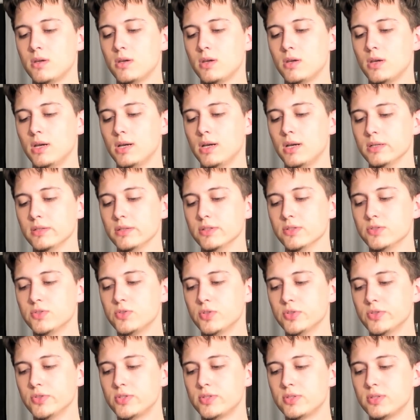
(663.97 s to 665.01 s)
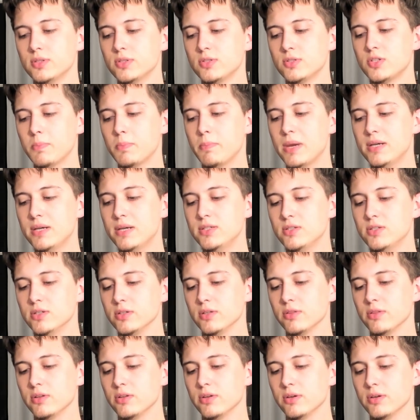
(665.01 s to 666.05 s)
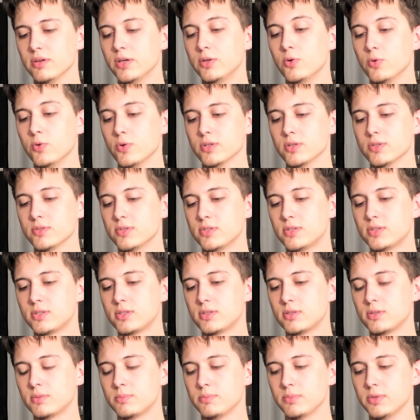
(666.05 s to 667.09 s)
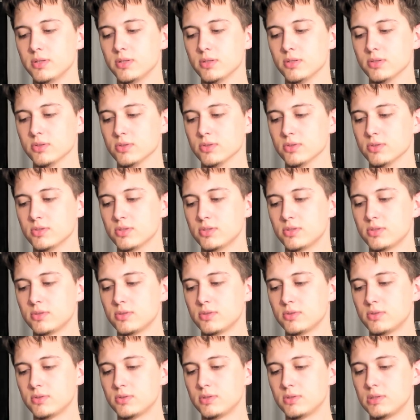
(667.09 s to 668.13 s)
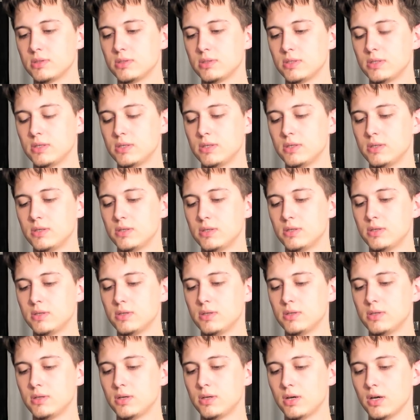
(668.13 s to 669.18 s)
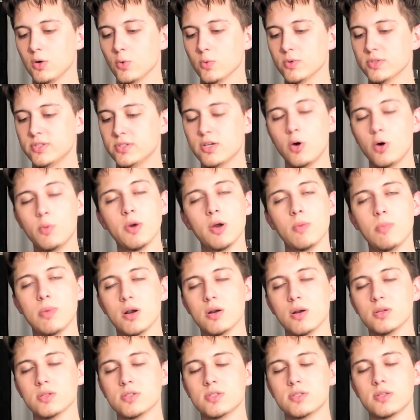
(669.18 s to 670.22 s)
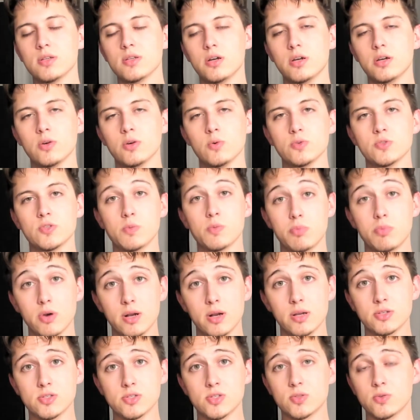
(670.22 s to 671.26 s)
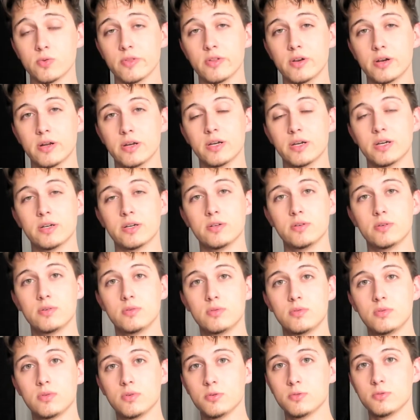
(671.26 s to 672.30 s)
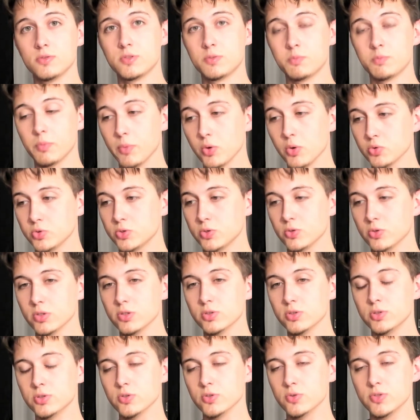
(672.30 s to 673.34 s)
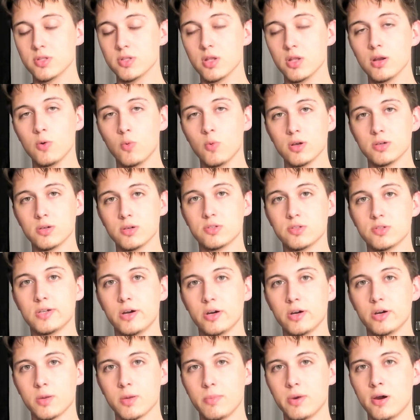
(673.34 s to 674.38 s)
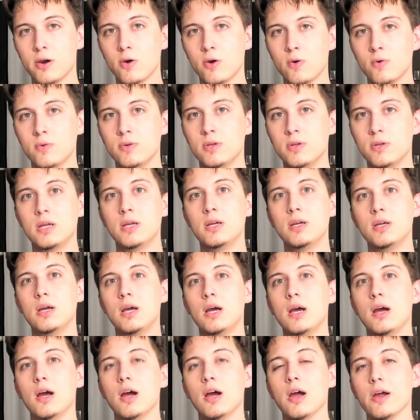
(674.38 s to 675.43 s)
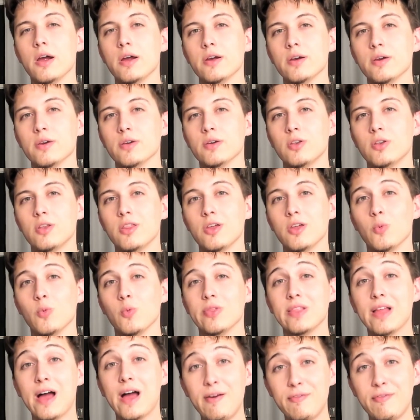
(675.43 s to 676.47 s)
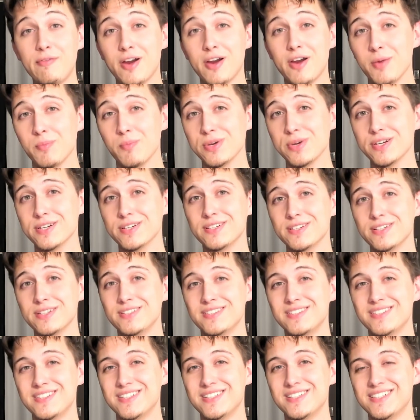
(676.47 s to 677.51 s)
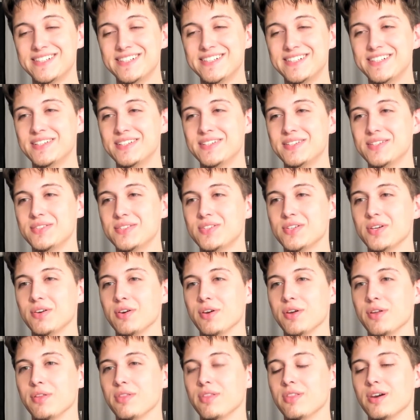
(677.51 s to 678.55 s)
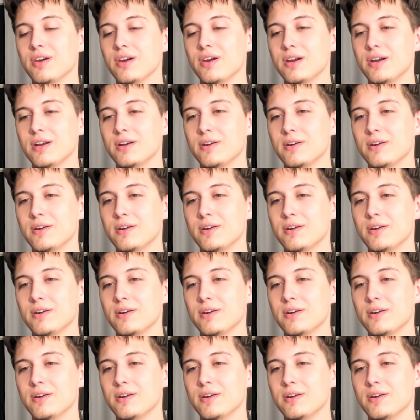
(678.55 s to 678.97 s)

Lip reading: and it's amazing the ignorance, because I would tell my parents that I was depressed or that I had some emotional issues that I wanted to talk about, and they would laugh at me, saying that,